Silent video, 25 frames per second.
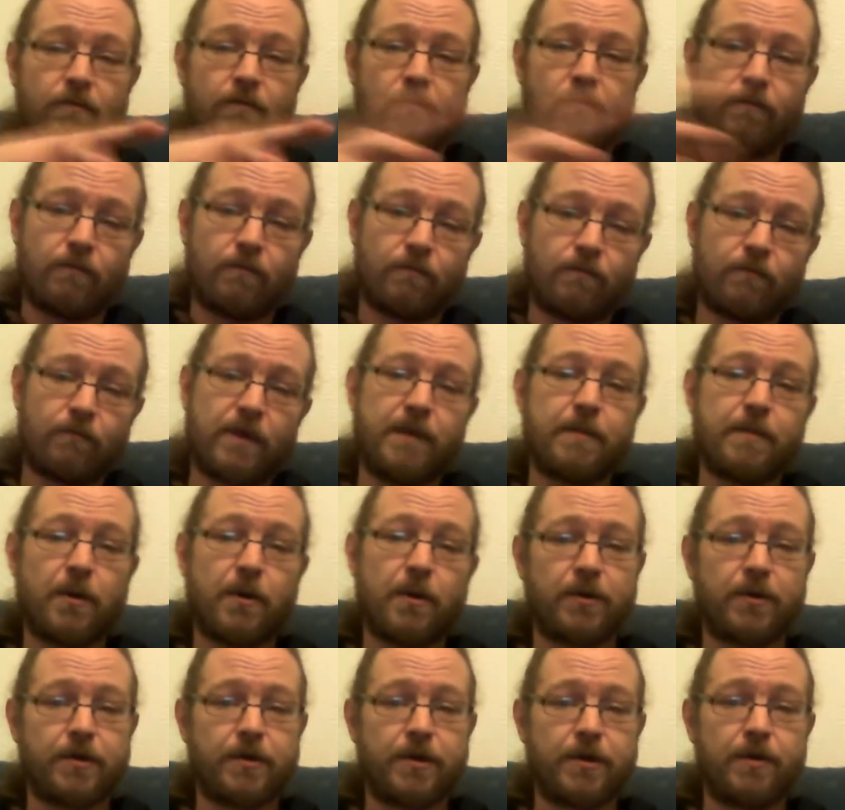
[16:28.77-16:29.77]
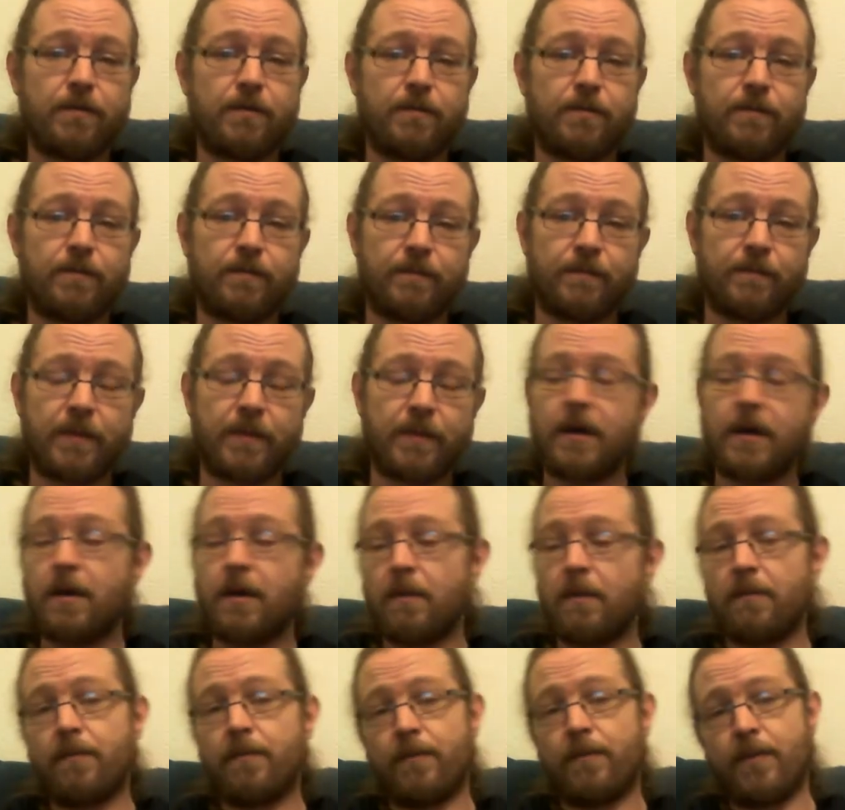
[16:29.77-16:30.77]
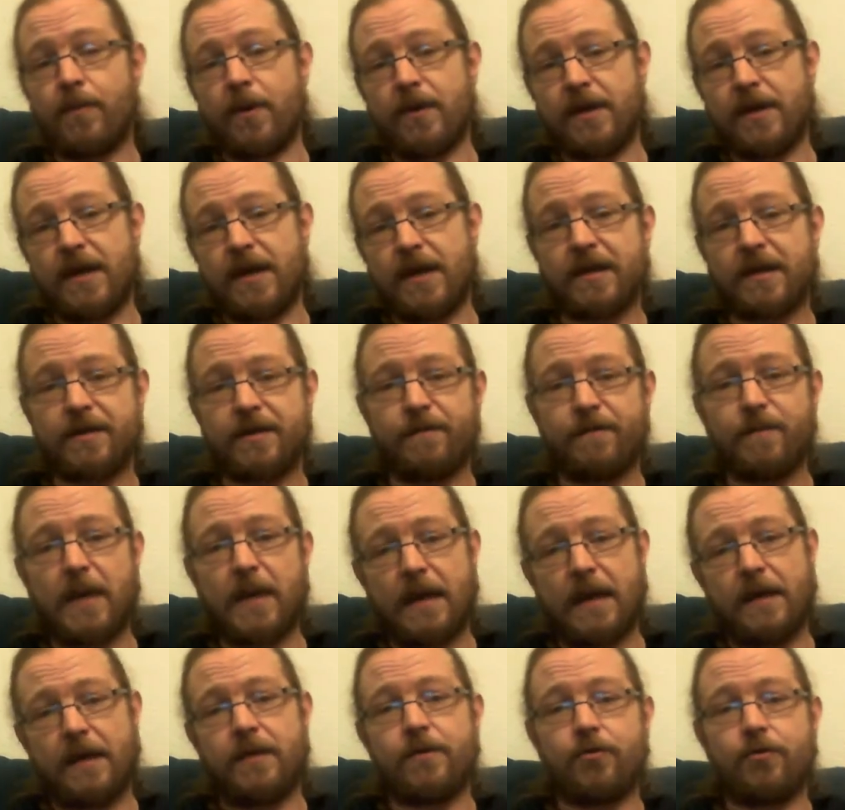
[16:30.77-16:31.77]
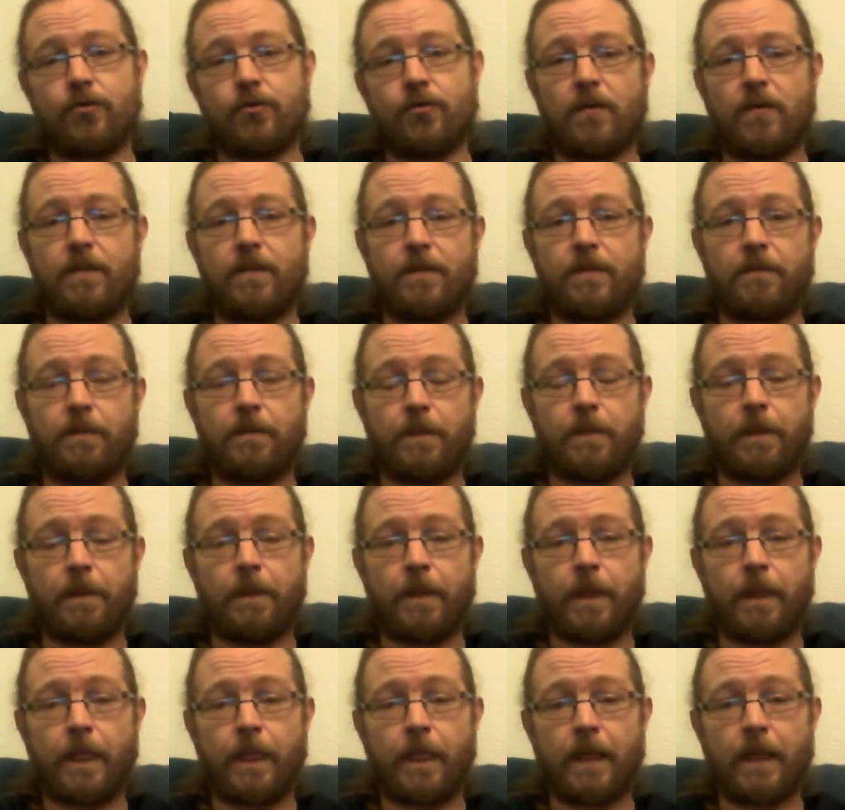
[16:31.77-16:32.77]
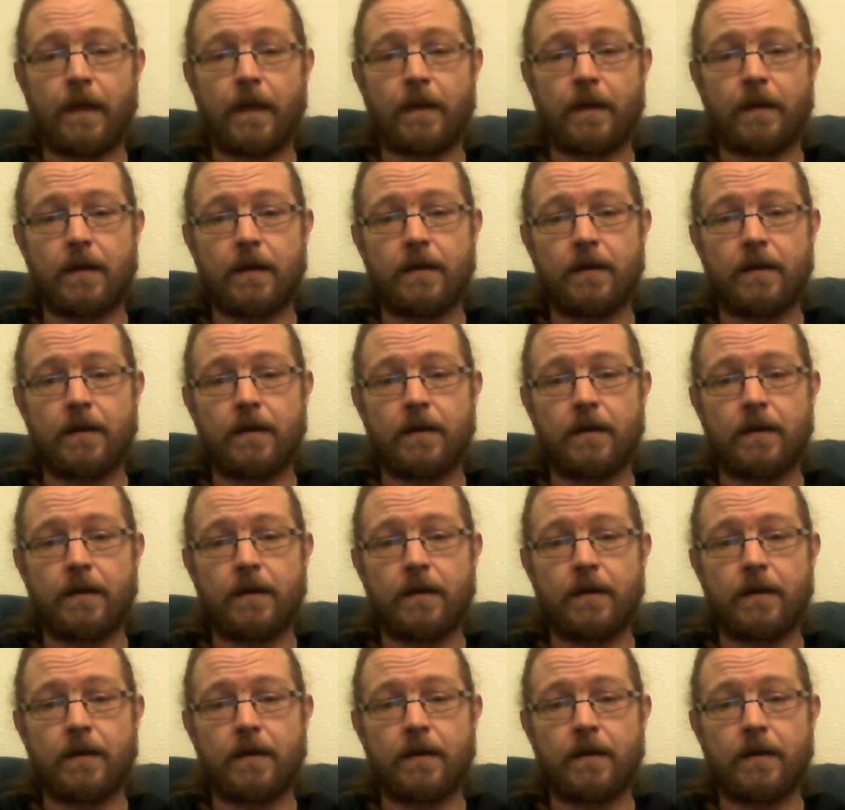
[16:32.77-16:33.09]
remold the new, put the negative back in the drawer. Okay,